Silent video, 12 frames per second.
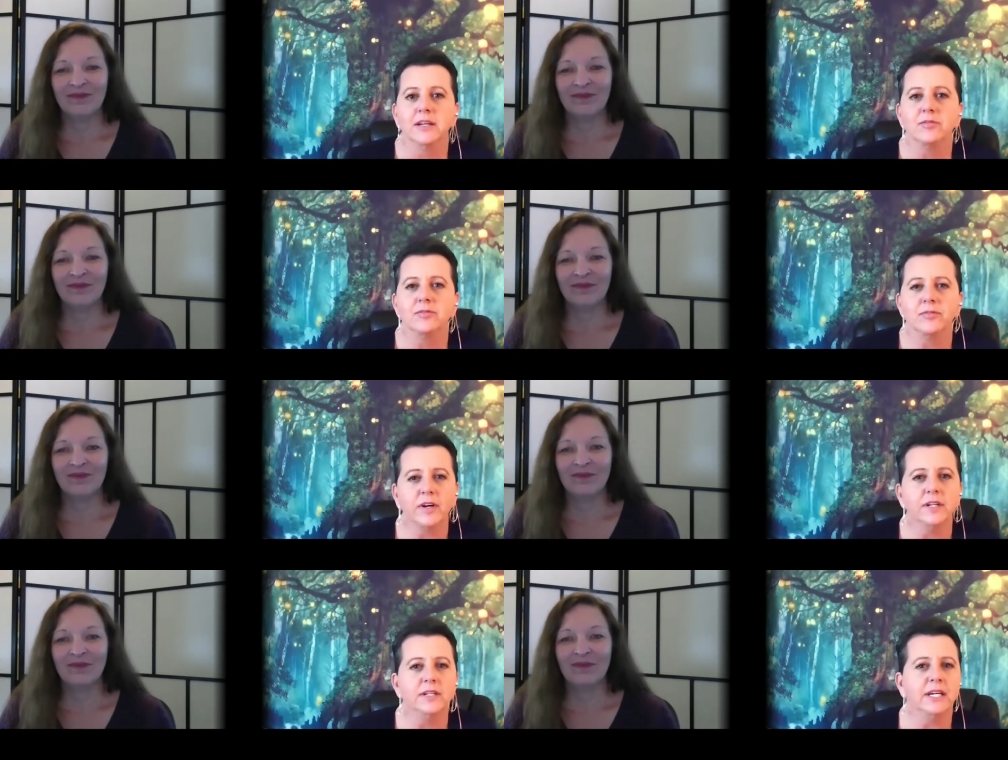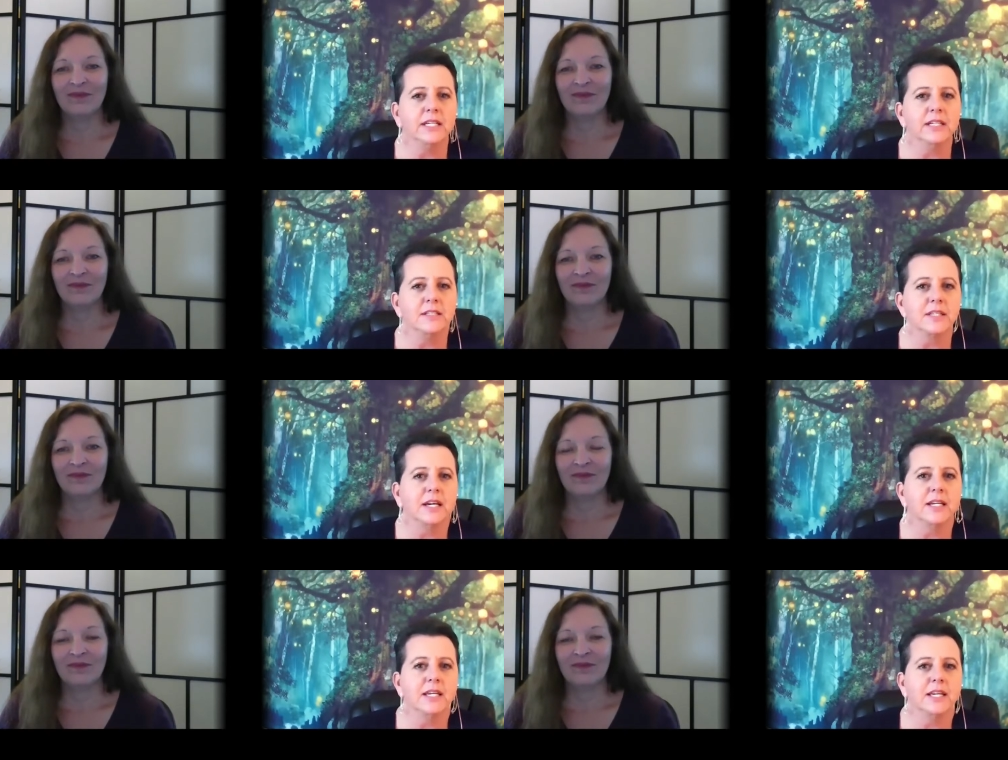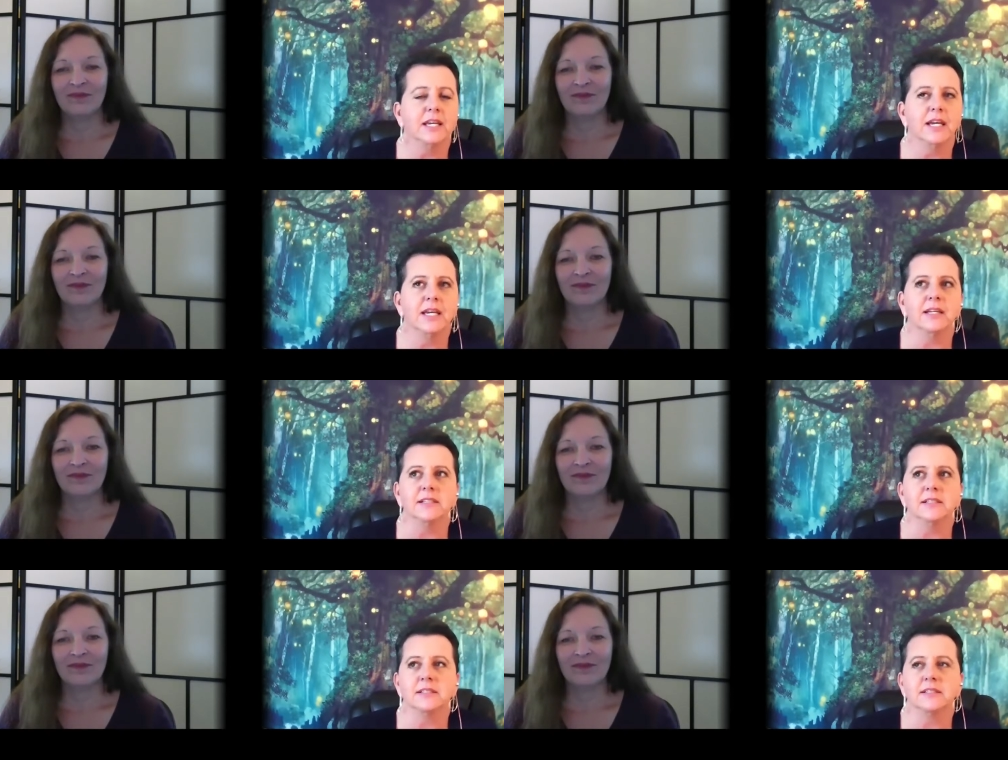Speaker 1: fun and exciting
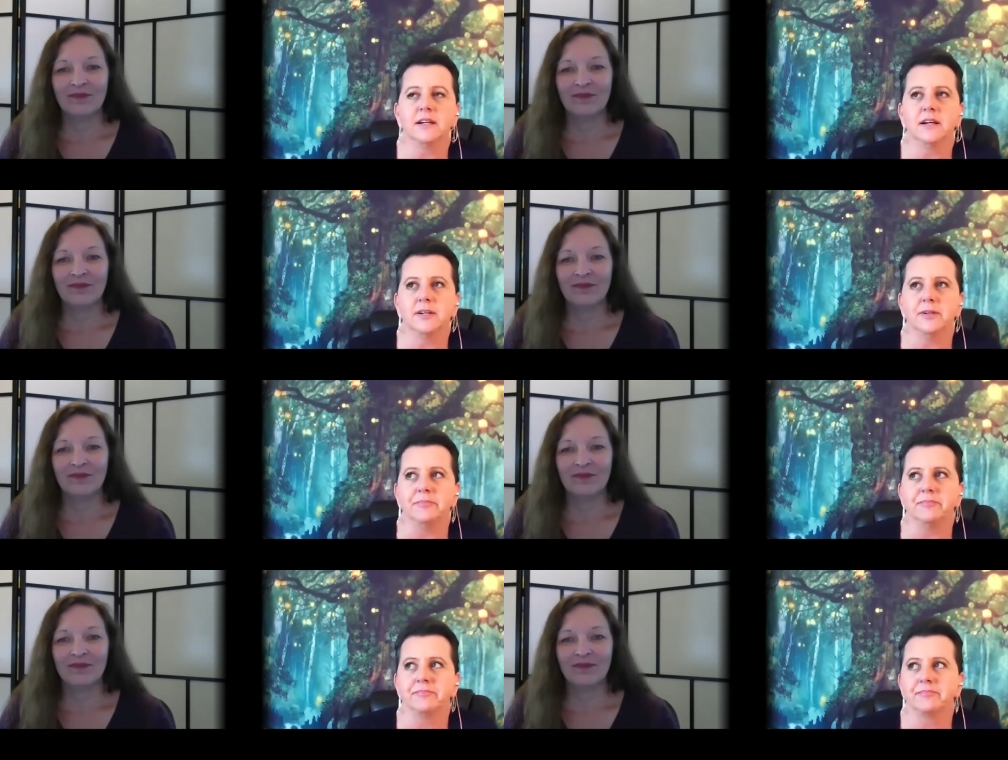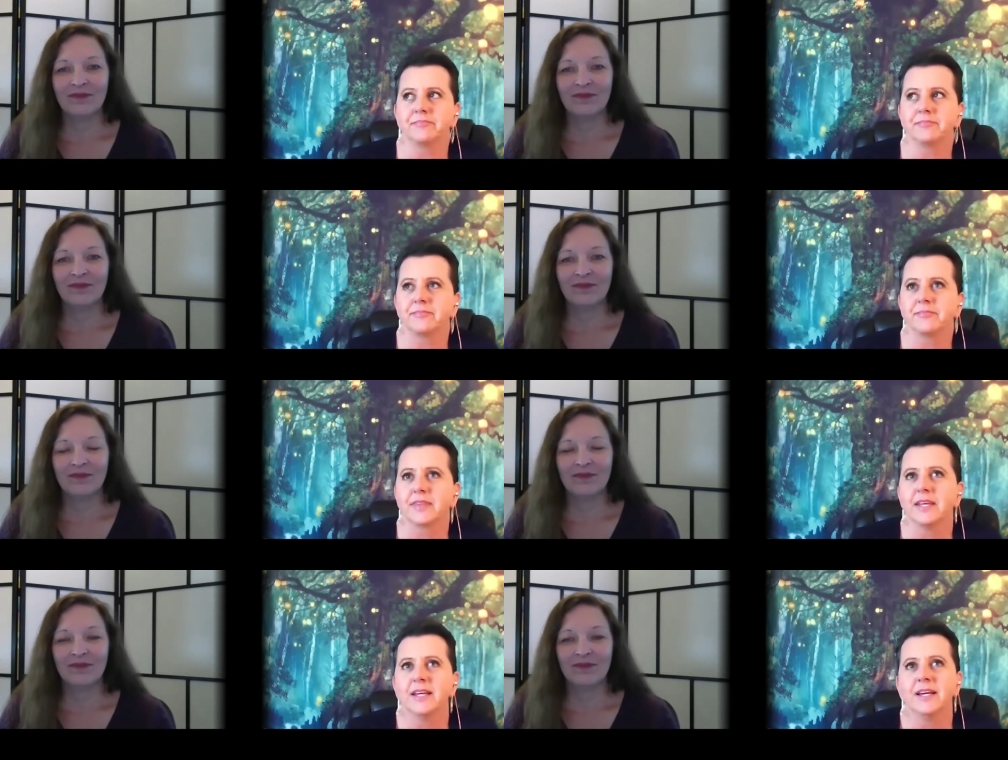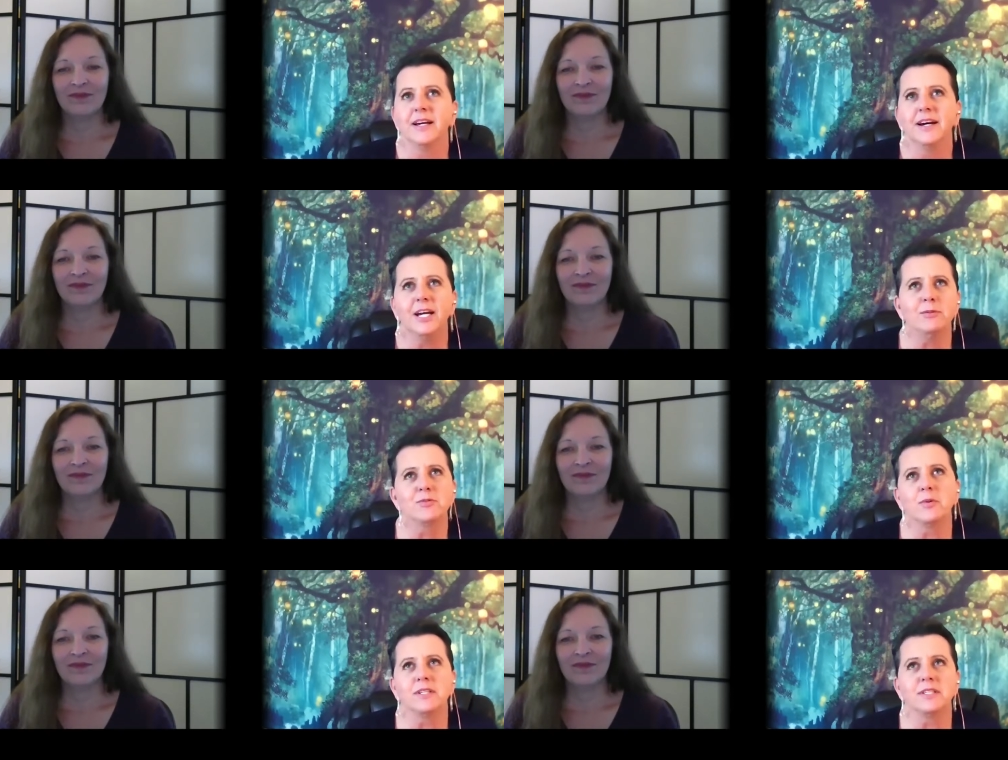and um, I
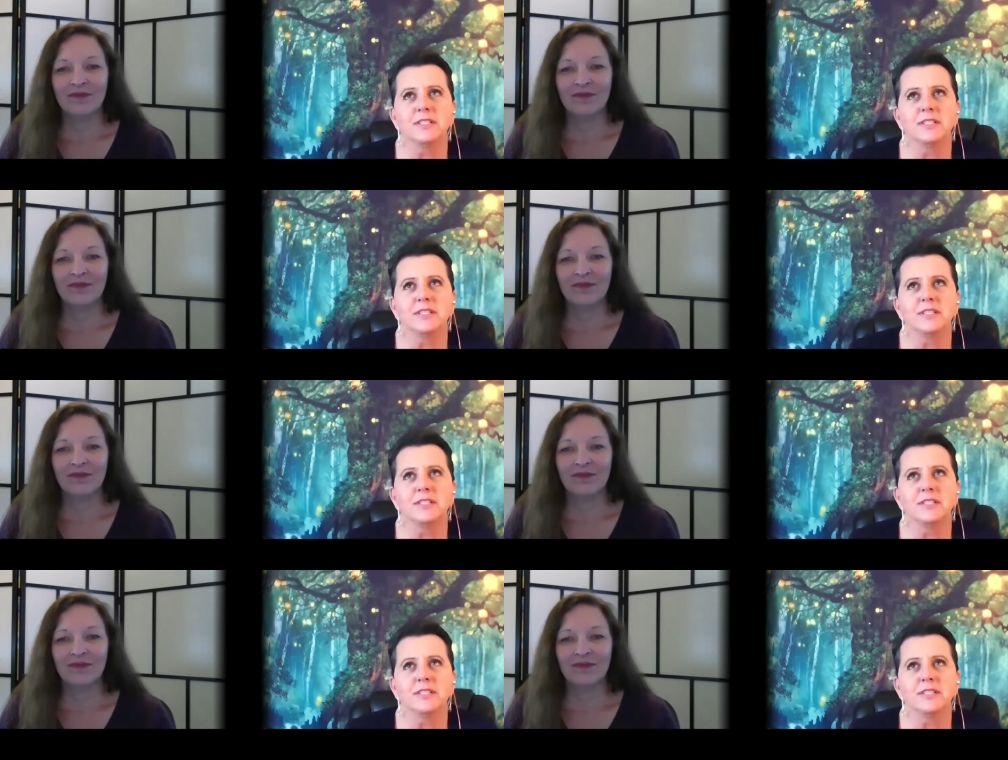almost want to